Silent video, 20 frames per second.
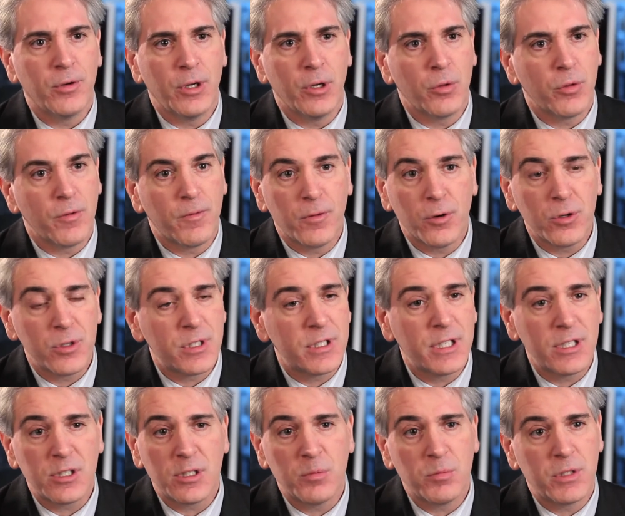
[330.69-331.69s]
You know, the first
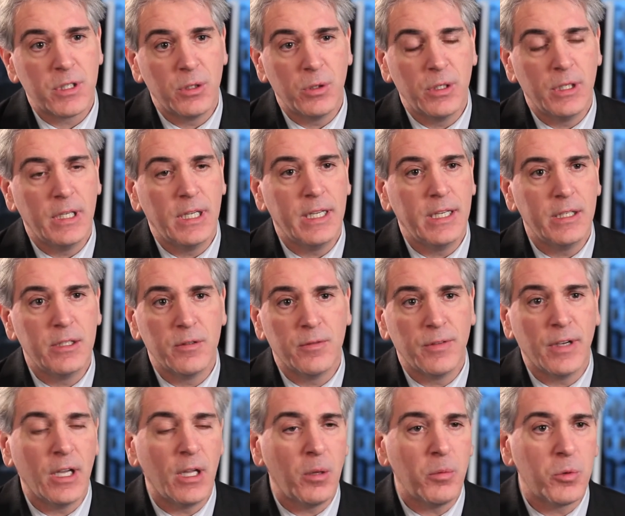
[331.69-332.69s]
systems he, he
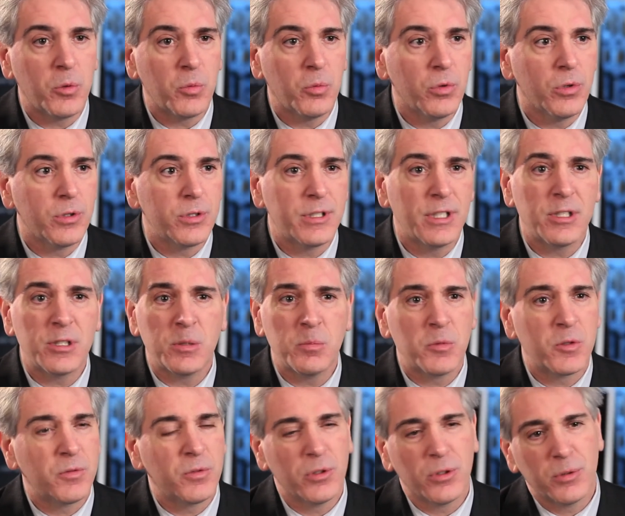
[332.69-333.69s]
developed were
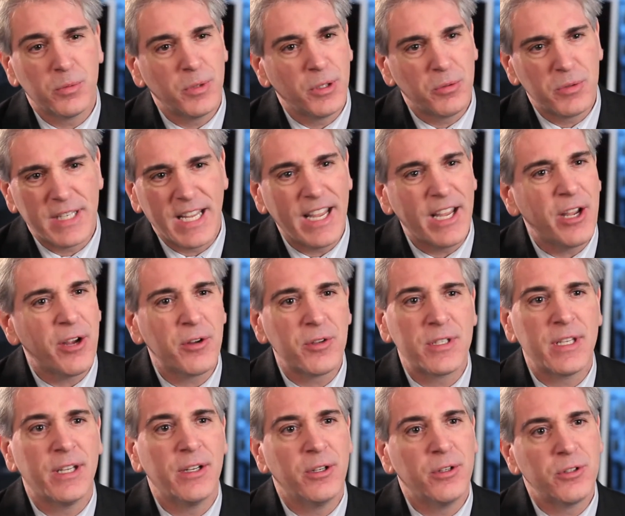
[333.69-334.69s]
systems for you know, daycare
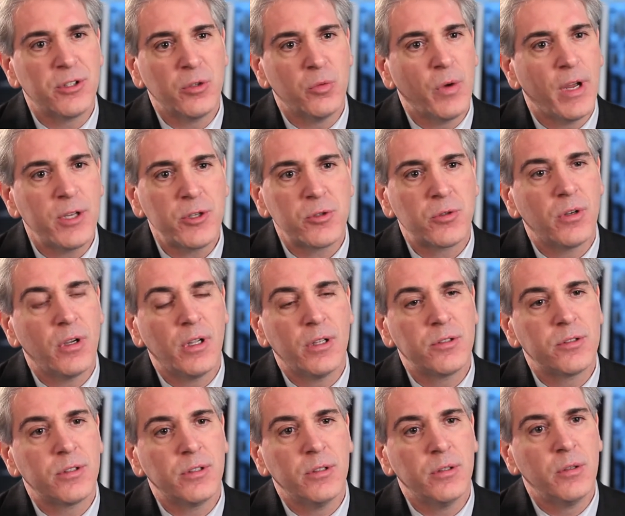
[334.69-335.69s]
centers and
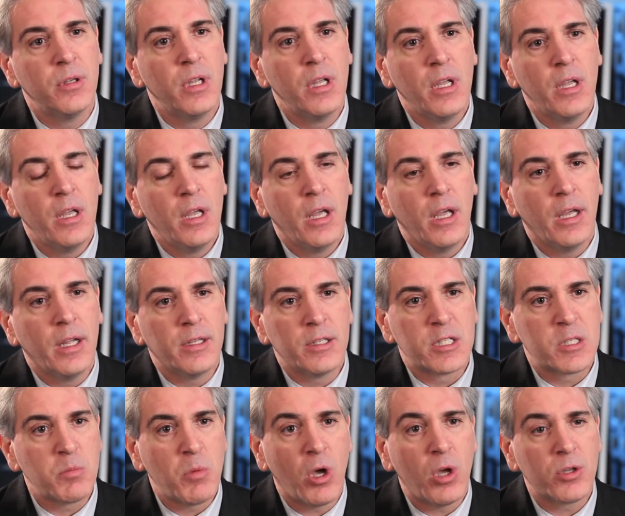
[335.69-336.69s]
restaurants and, and
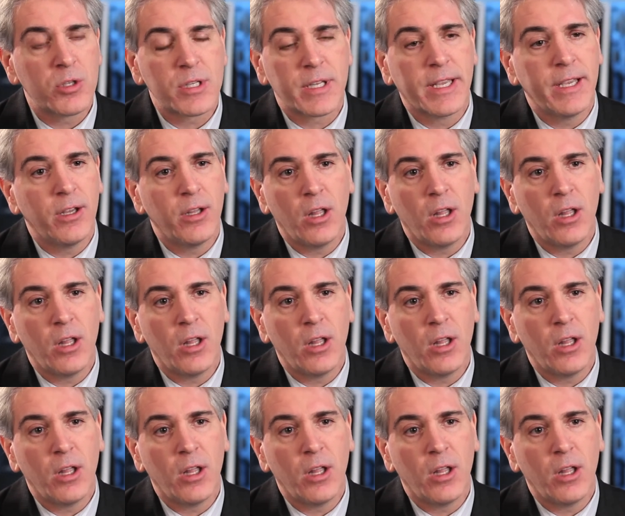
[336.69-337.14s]
small-scale